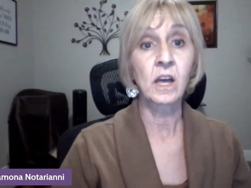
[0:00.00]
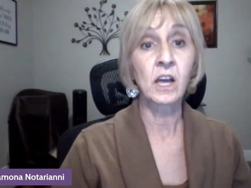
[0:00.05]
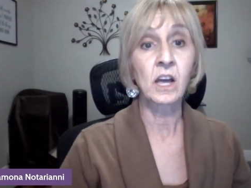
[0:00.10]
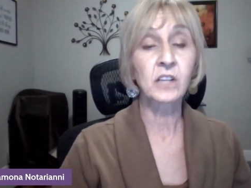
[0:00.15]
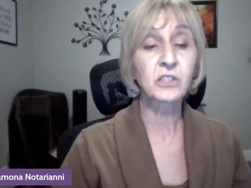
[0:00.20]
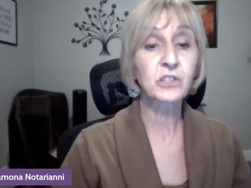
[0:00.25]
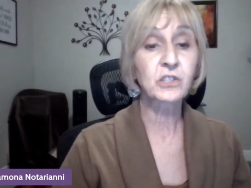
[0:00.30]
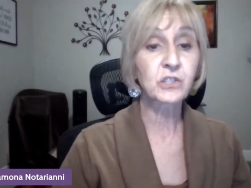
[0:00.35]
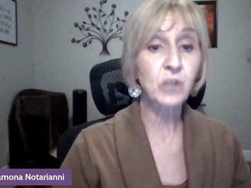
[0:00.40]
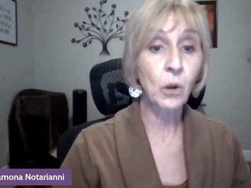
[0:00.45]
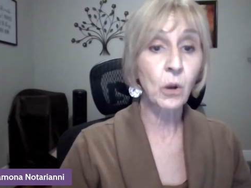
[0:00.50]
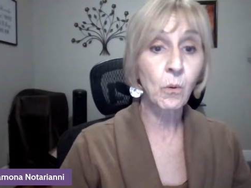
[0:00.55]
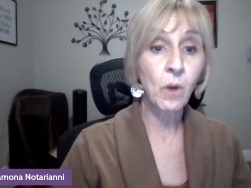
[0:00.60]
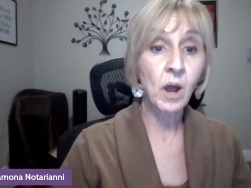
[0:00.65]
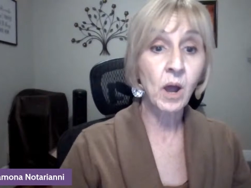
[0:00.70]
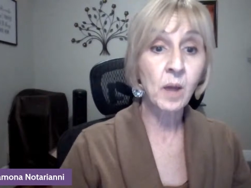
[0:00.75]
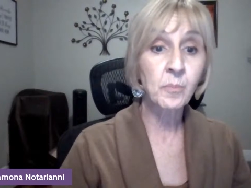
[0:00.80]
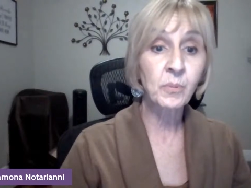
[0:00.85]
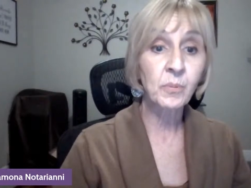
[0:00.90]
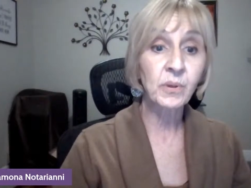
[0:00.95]
Show
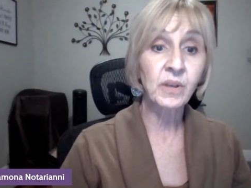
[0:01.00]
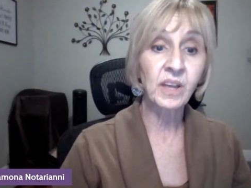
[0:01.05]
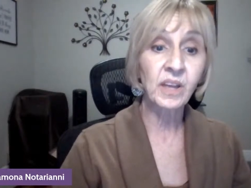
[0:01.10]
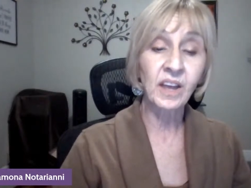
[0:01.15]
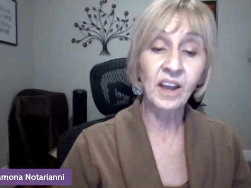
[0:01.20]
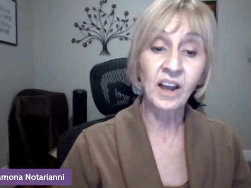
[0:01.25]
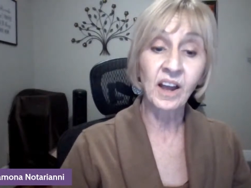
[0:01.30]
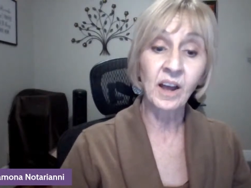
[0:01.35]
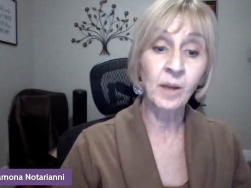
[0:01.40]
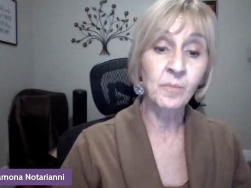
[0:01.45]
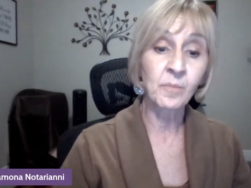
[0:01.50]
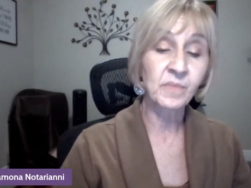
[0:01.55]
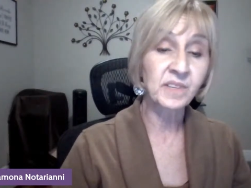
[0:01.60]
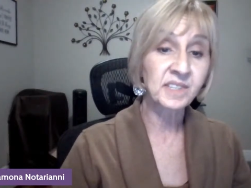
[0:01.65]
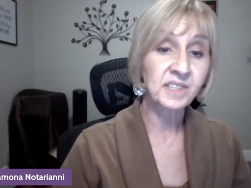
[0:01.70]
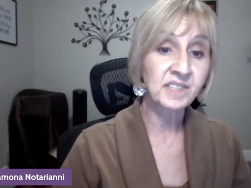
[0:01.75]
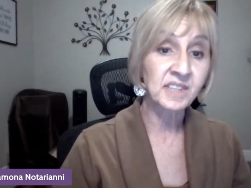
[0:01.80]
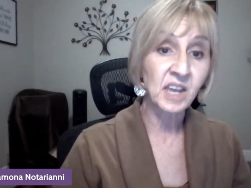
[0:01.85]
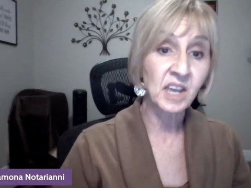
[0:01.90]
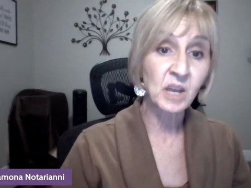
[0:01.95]
up
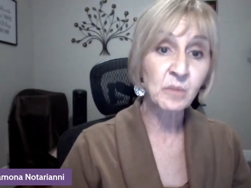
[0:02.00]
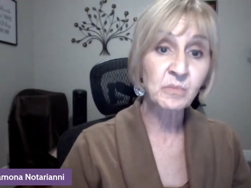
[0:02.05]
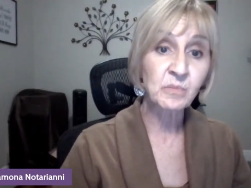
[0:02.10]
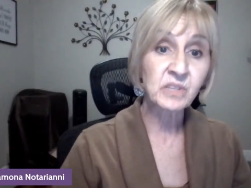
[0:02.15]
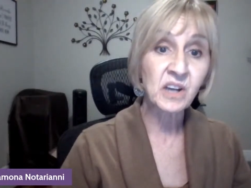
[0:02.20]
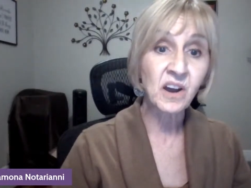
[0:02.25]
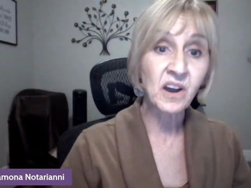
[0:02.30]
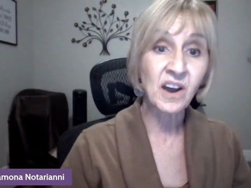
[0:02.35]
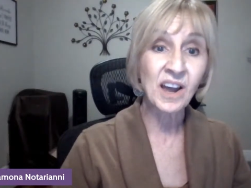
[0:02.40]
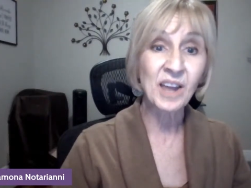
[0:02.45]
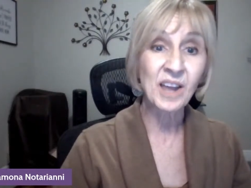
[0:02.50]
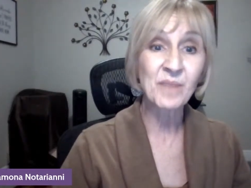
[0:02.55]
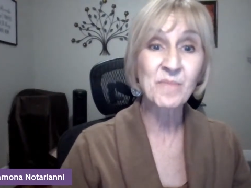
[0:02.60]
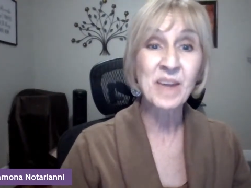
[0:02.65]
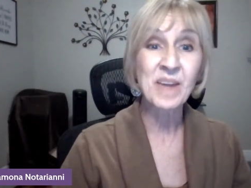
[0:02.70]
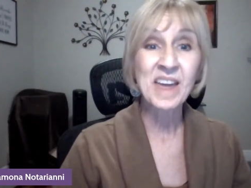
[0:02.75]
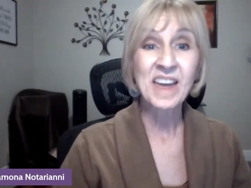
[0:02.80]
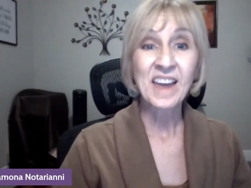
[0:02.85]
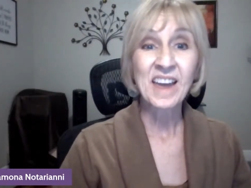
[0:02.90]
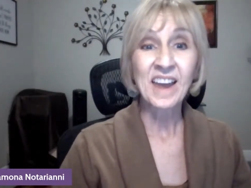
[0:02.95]
the same time
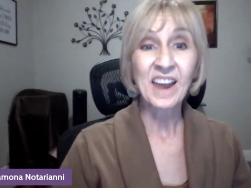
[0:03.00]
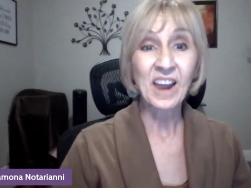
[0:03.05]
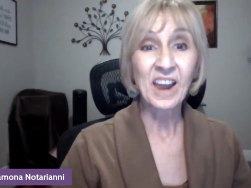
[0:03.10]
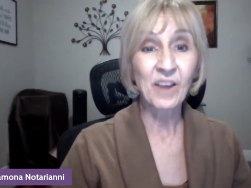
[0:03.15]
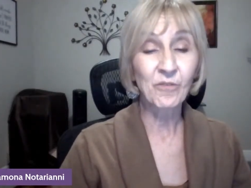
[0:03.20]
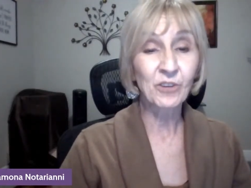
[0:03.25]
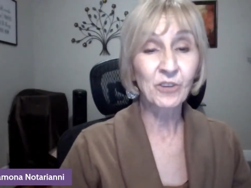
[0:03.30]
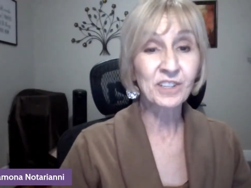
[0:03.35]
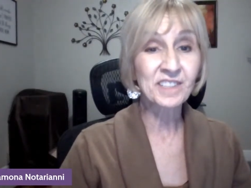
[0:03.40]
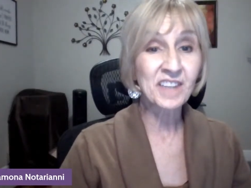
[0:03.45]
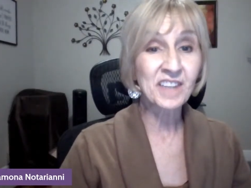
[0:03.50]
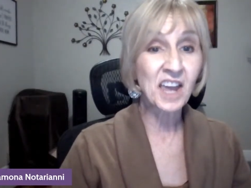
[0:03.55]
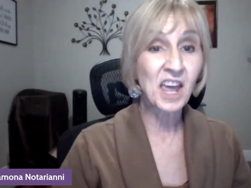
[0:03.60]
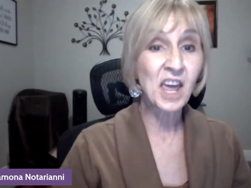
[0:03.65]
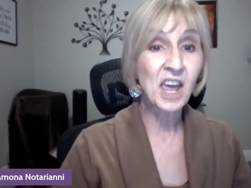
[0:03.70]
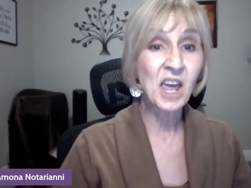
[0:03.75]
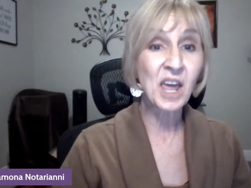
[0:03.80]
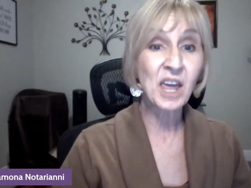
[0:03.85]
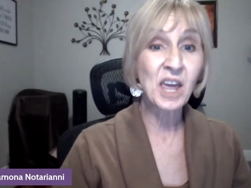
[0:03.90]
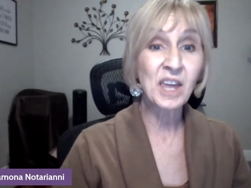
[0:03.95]
every
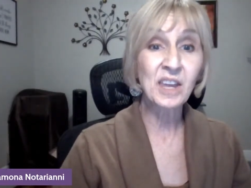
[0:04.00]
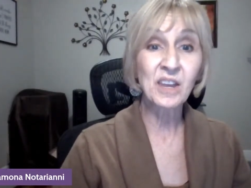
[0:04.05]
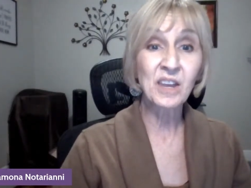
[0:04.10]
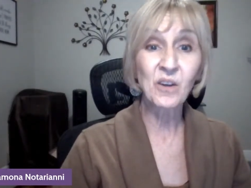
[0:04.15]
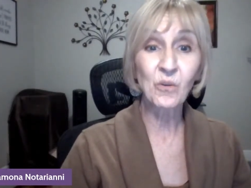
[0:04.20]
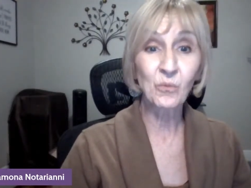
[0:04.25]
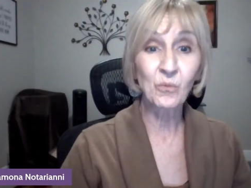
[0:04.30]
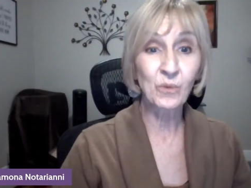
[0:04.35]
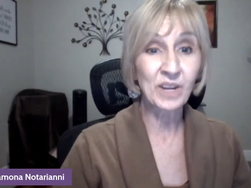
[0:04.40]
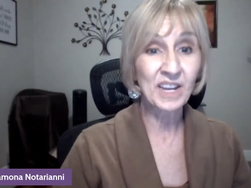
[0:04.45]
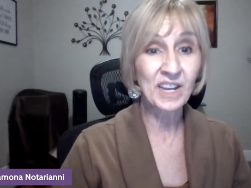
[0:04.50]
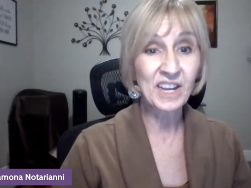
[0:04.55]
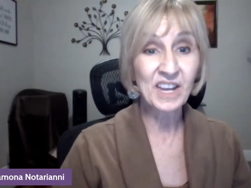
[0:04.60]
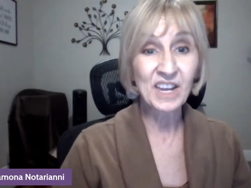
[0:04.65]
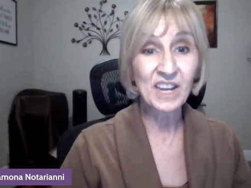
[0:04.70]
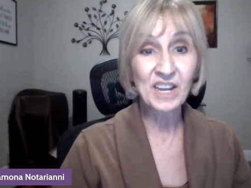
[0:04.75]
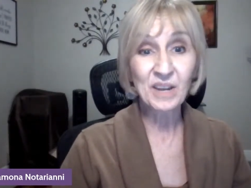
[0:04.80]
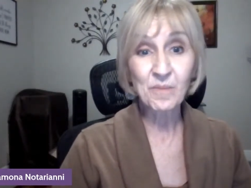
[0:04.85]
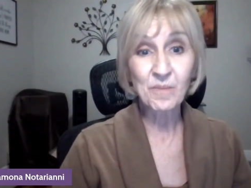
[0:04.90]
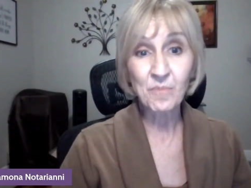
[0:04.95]
day,
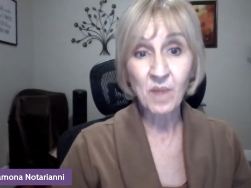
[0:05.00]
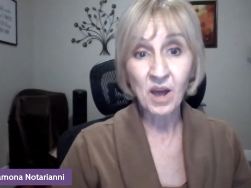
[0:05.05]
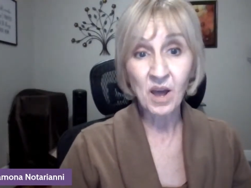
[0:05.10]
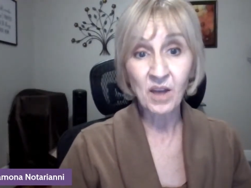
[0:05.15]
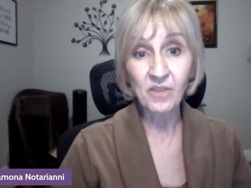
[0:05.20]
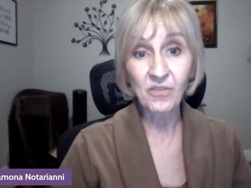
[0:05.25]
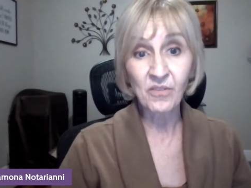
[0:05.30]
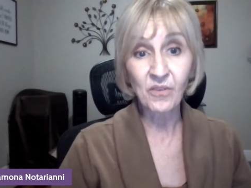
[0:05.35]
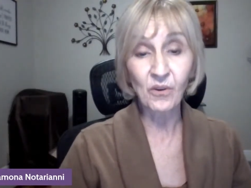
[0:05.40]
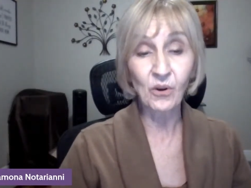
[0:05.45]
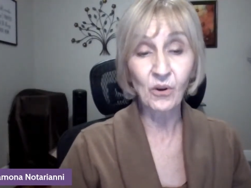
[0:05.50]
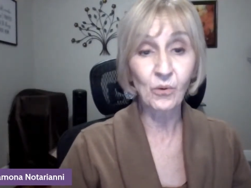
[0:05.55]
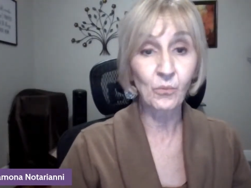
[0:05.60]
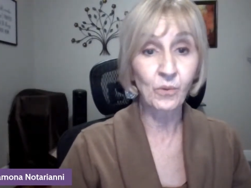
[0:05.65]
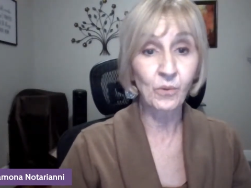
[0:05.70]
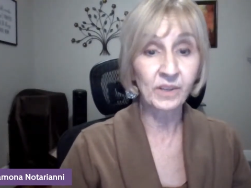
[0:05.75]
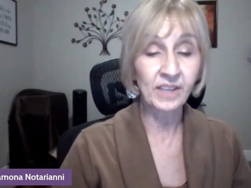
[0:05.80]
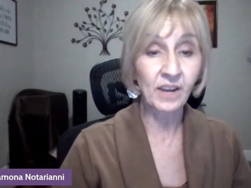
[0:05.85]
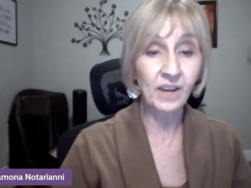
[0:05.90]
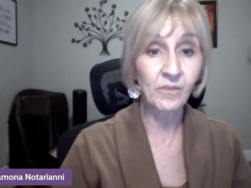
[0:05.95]
week, month, or
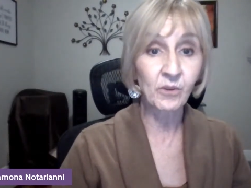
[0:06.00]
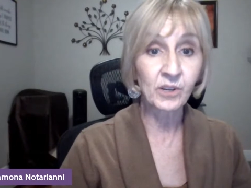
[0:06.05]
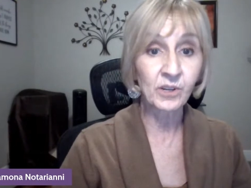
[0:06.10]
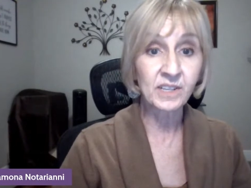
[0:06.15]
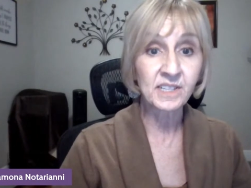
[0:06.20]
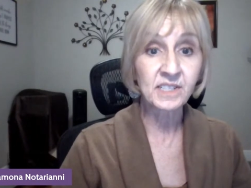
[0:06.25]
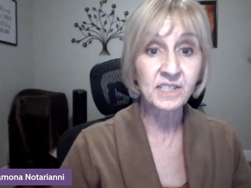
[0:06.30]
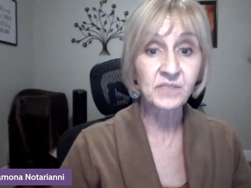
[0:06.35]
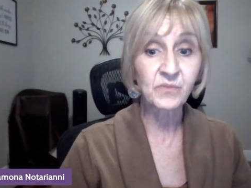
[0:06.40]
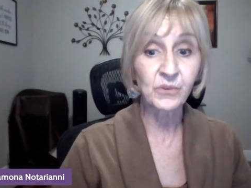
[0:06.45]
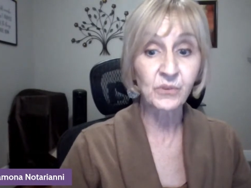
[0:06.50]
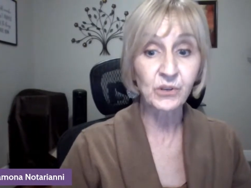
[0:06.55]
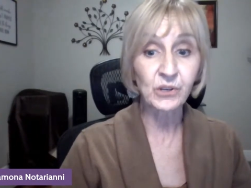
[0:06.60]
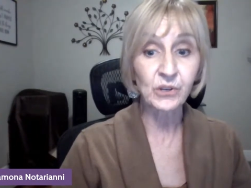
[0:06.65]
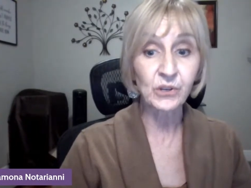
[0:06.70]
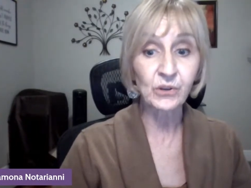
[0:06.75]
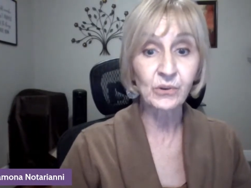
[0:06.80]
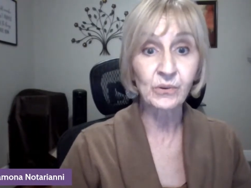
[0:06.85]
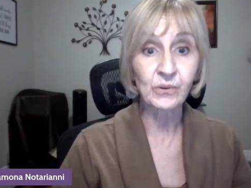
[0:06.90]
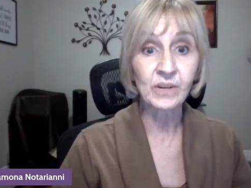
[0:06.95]
whatever it is for
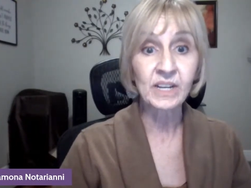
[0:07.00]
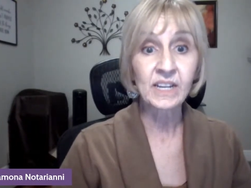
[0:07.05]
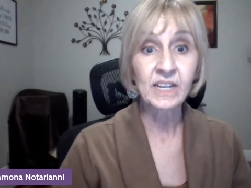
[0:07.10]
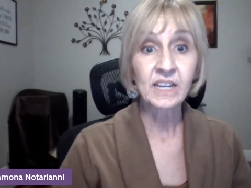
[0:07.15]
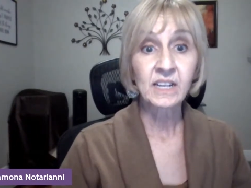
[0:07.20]
you,